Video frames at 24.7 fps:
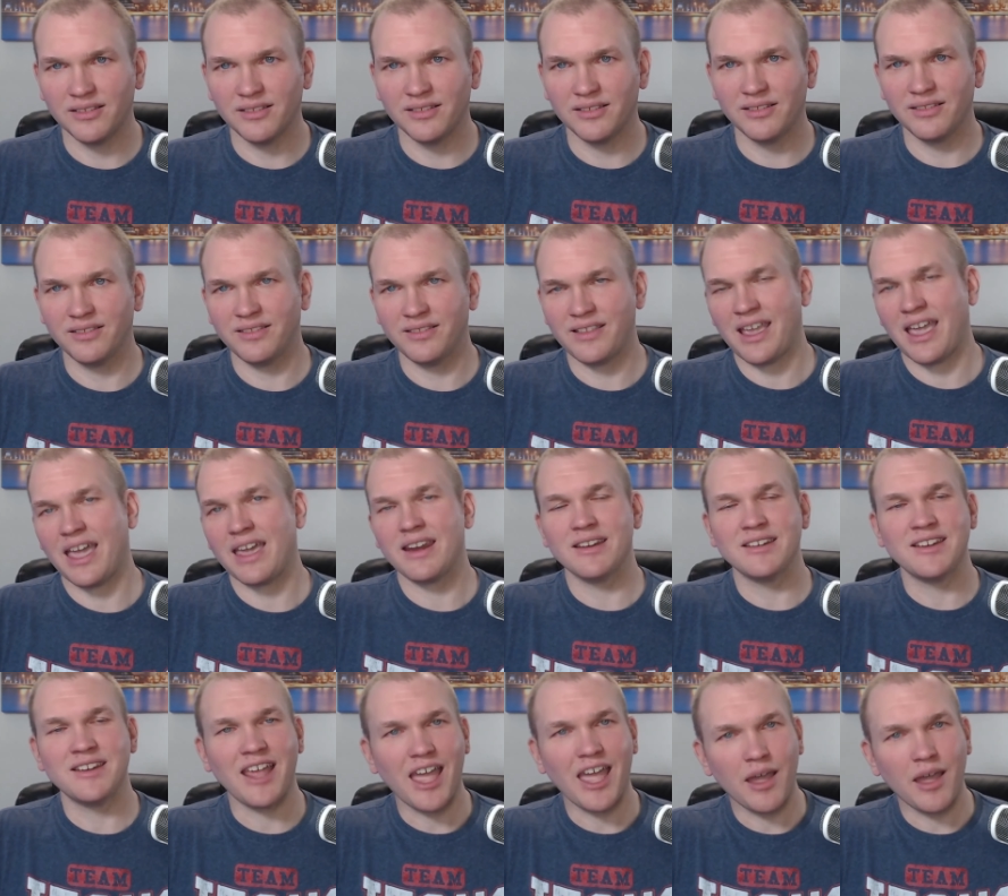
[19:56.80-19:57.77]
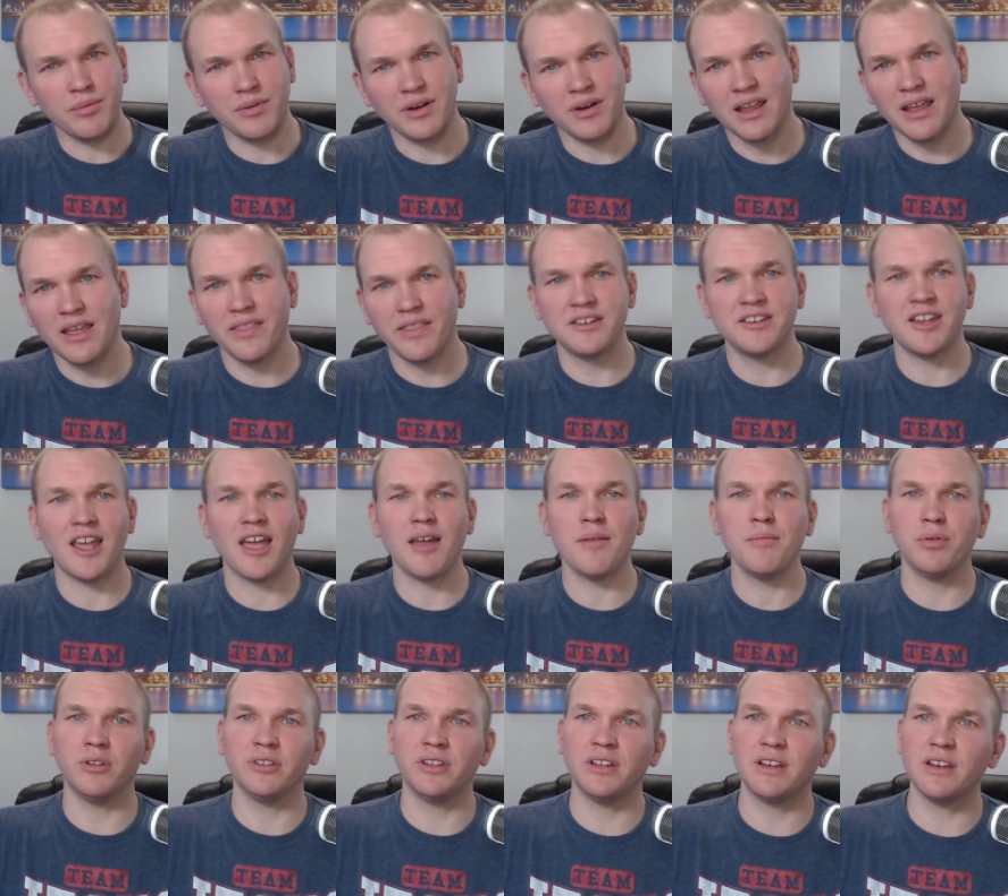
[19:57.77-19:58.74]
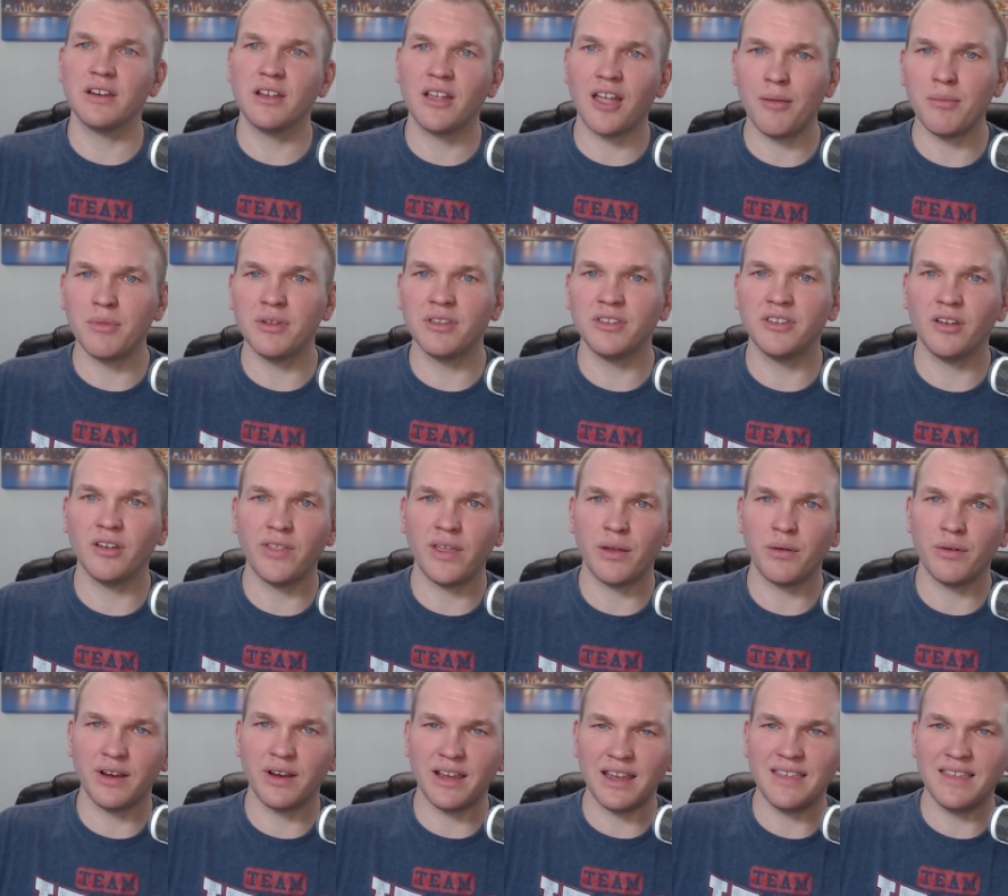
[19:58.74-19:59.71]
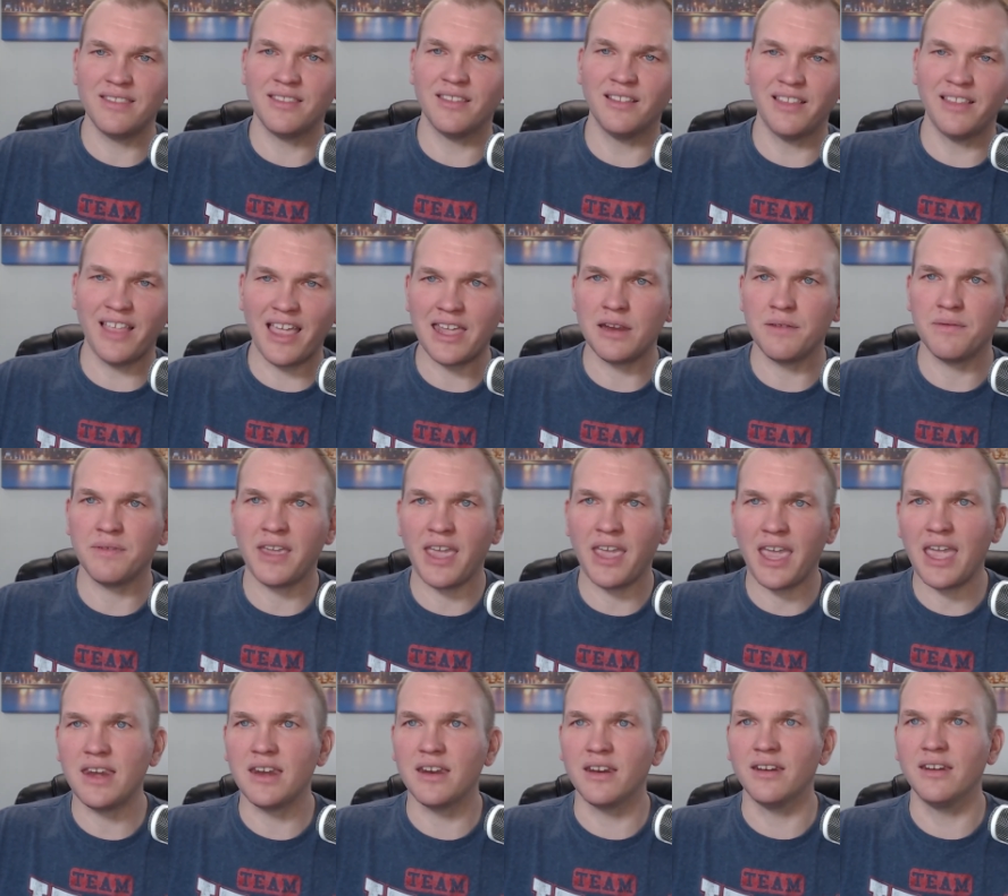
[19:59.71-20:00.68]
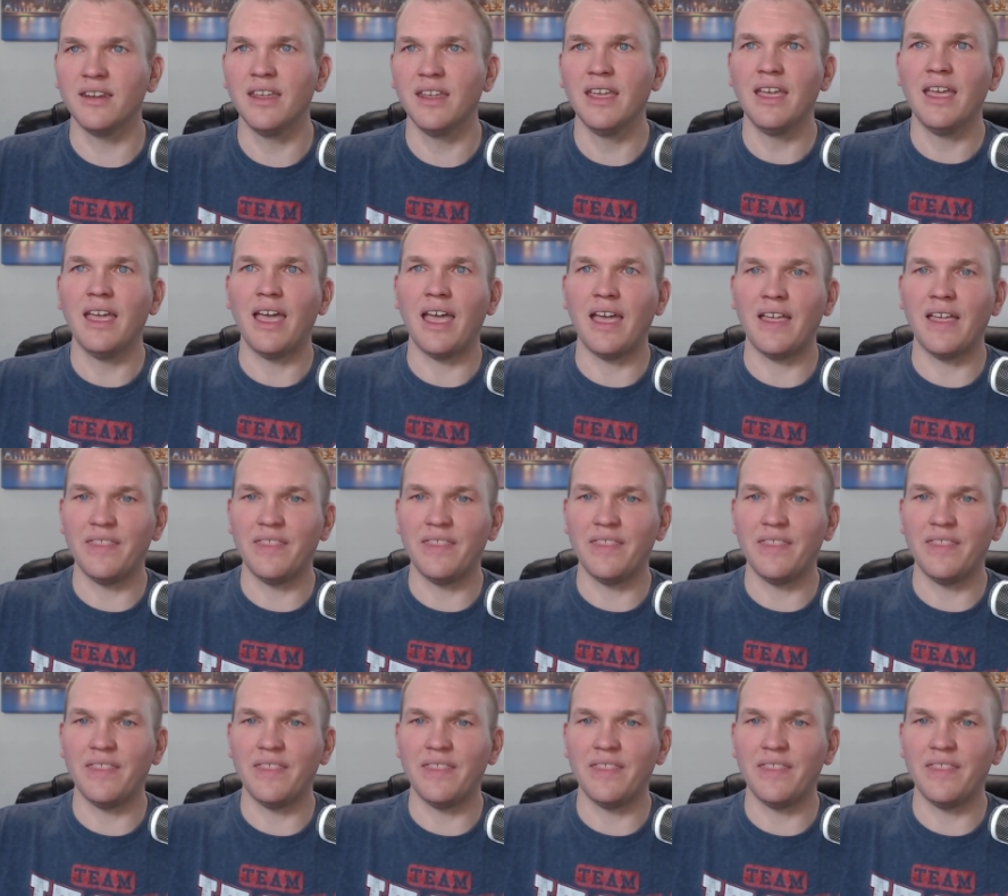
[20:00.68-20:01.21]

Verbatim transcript: They had a tabernacle. The temple didn't come until they were in the land of Canaan, and